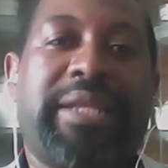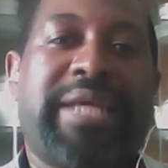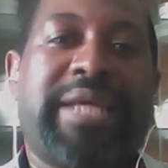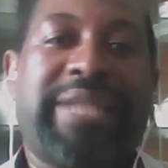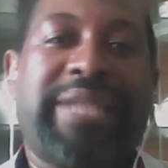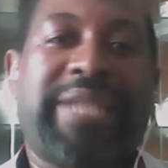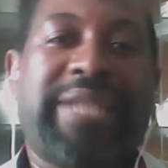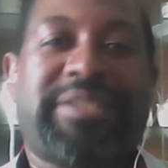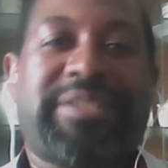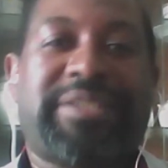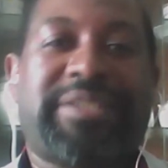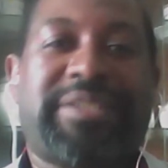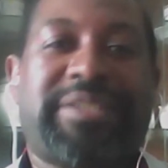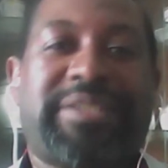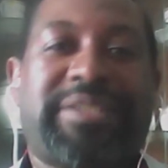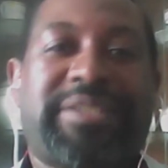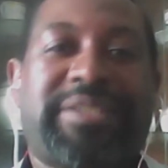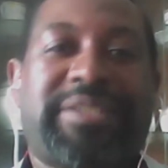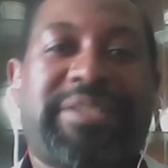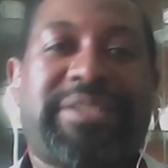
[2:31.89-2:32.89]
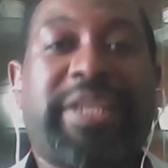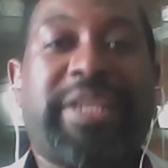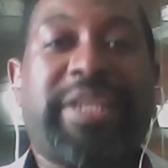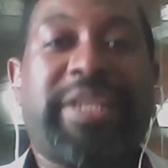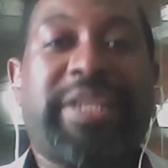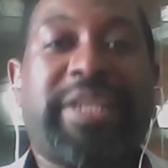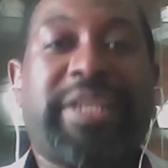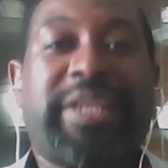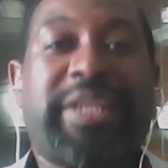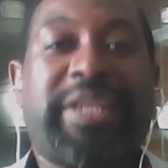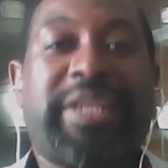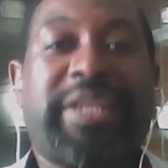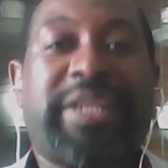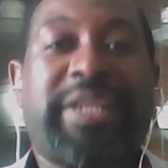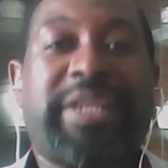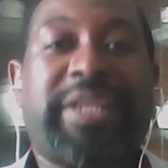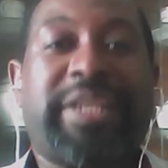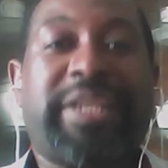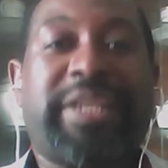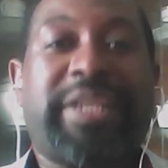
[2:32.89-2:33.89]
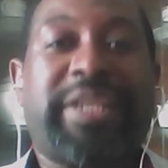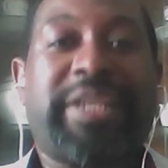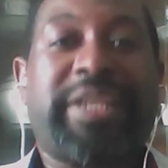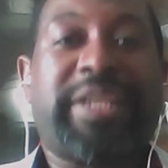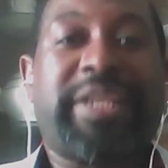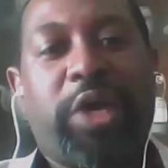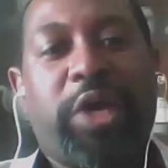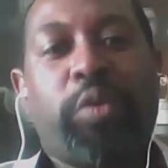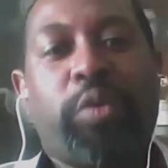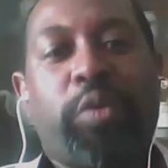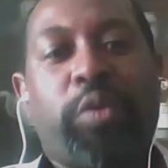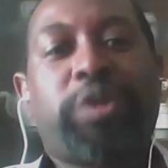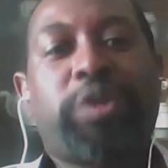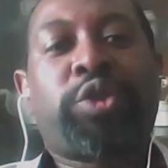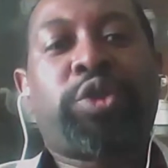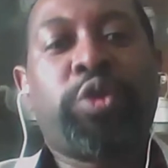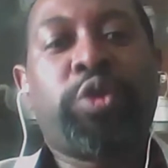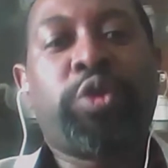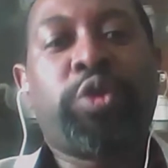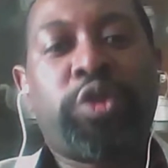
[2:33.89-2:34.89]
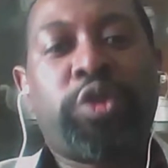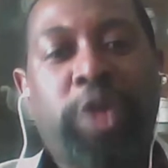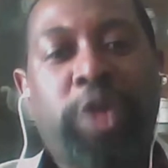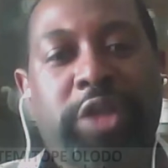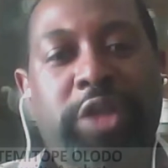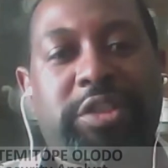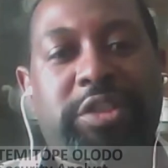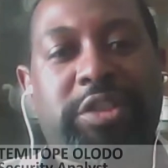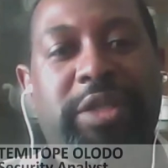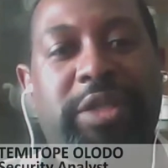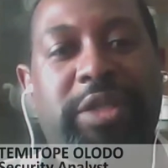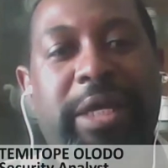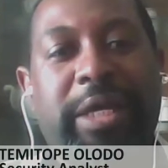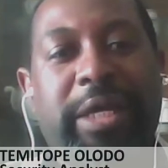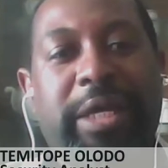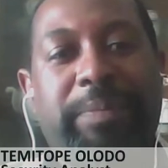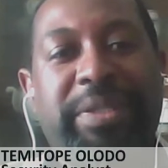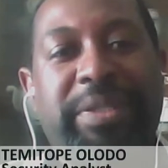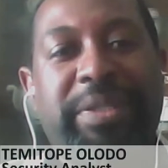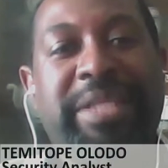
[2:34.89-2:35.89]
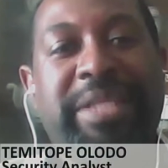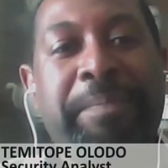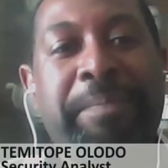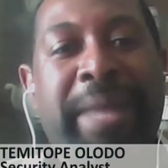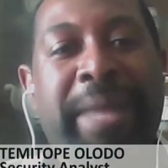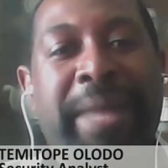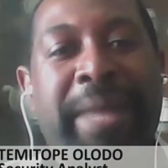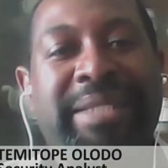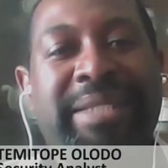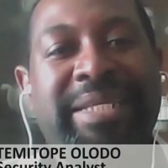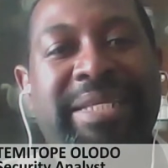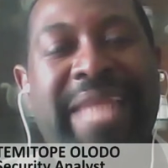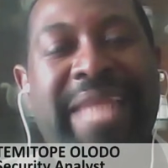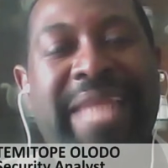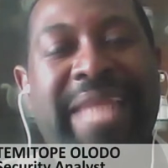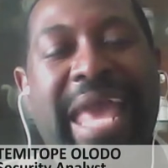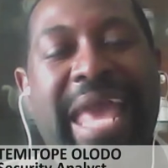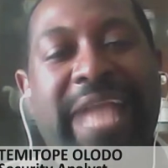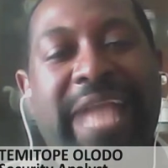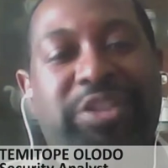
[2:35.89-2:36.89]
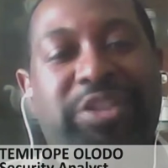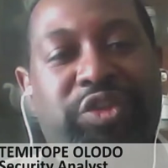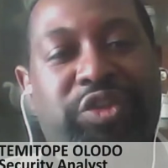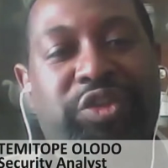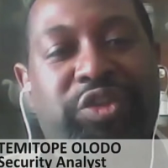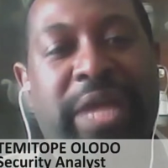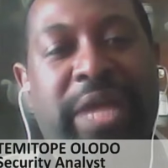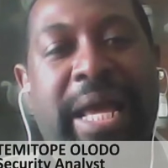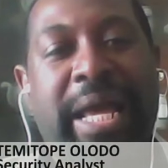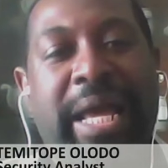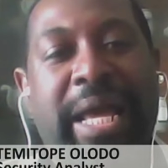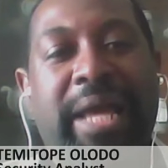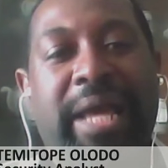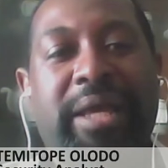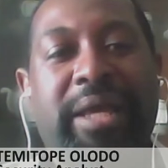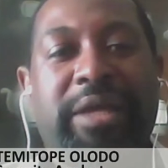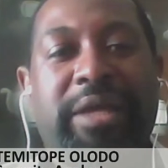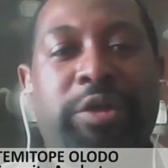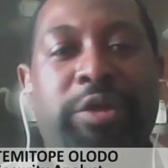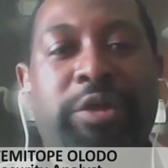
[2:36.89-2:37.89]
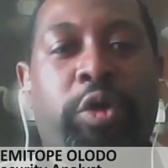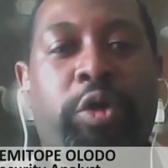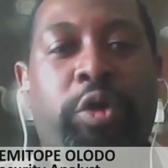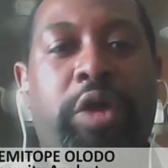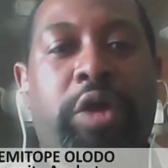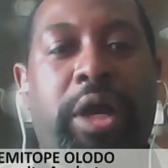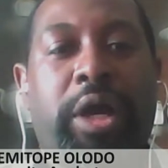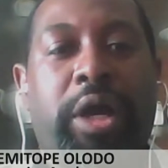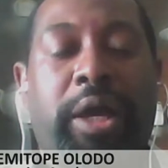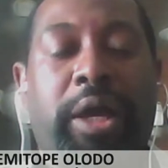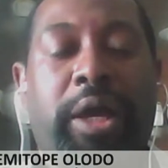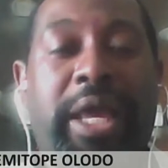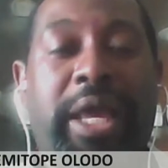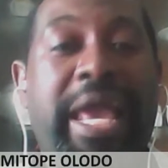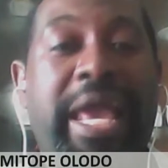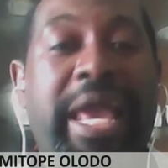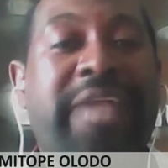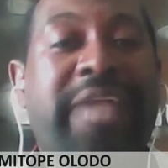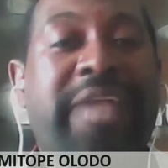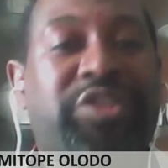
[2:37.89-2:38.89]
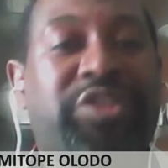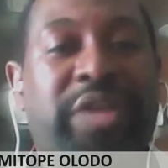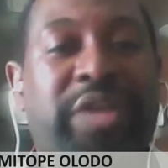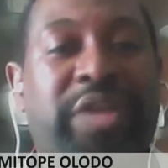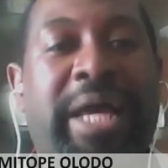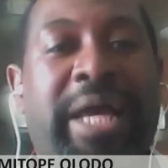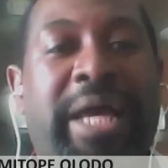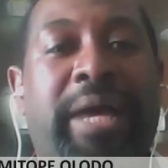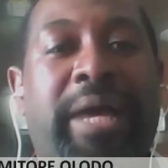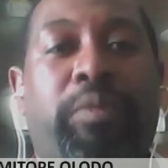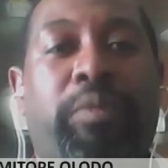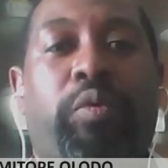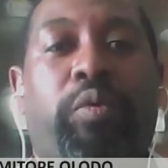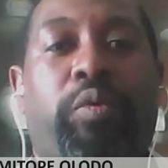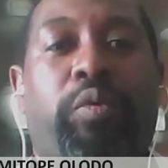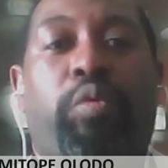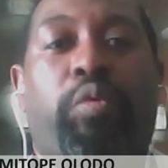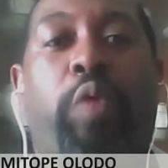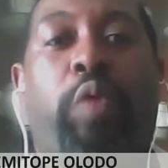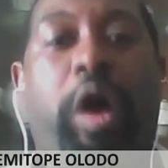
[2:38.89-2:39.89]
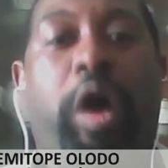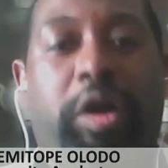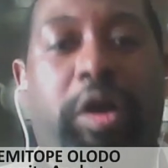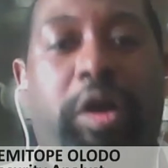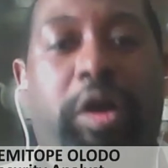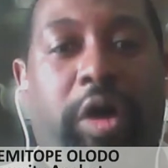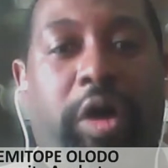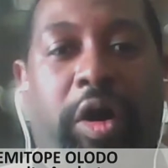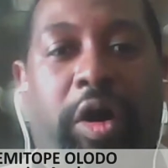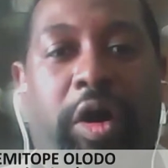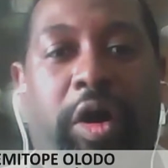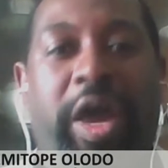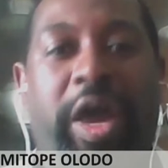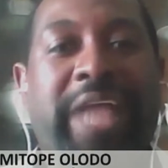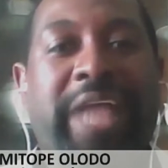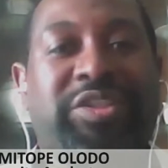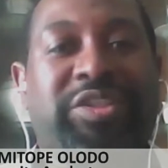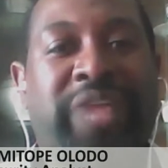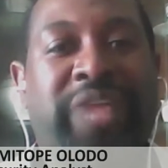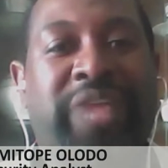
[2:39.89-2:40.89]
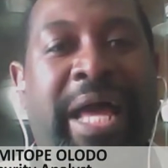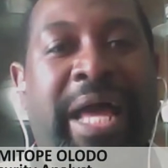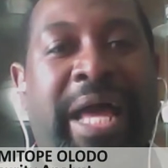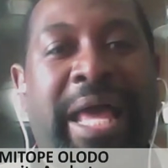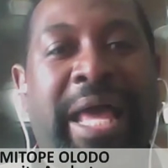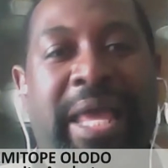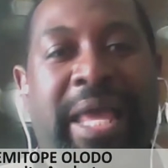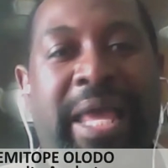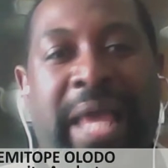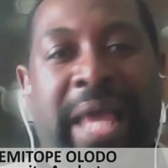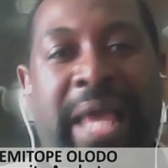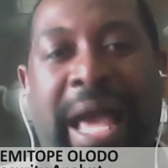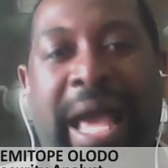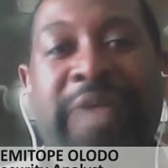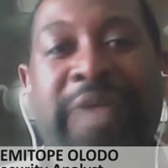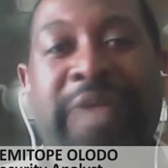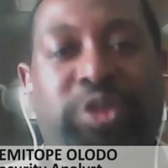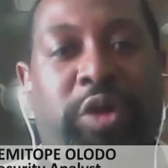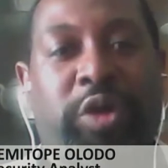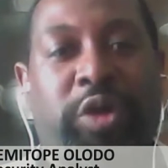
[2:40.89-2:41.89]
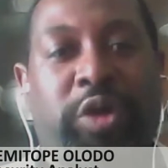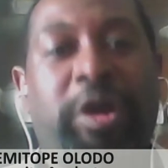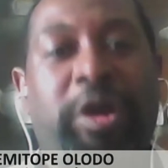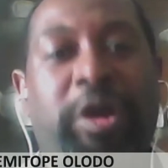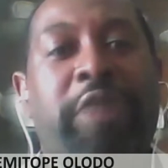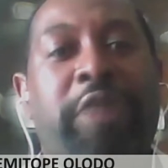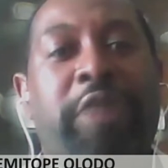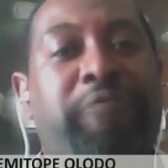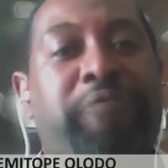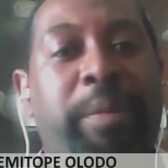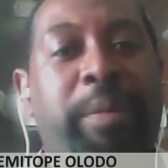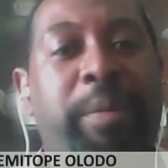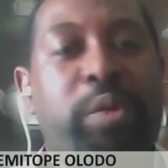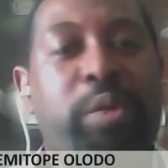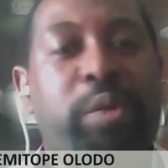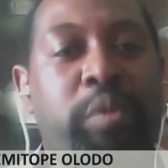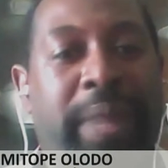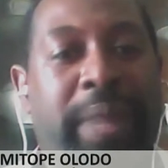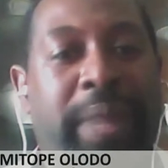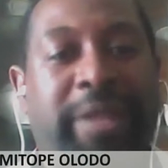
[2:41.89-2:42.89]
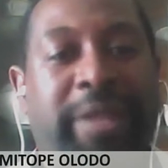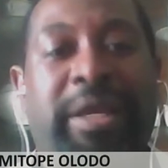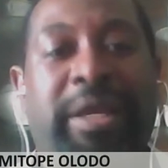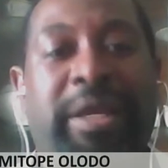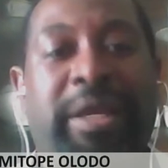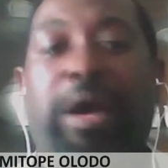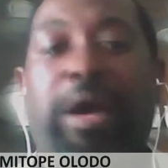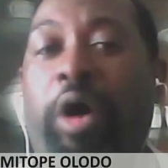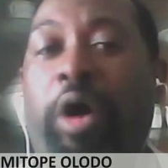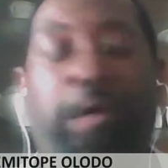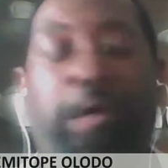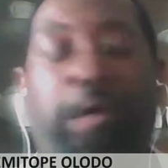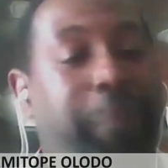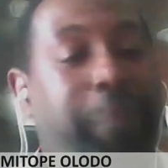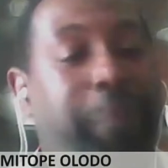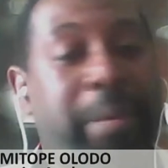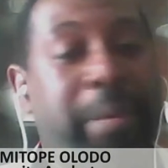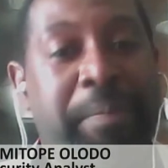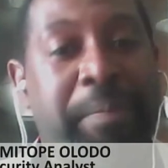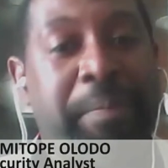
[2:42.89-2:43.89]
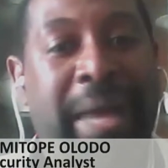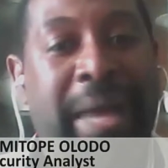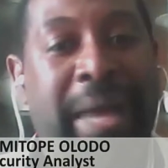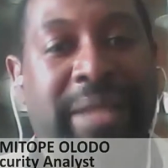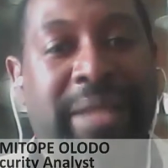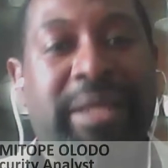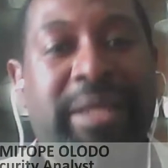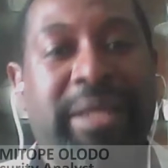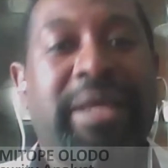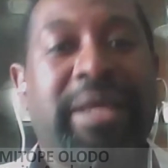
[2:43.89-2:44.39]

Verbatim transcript: get to set the record straight. We should not be demanding extra, you know, uh, extra work or extra uh, action from a woman or from a man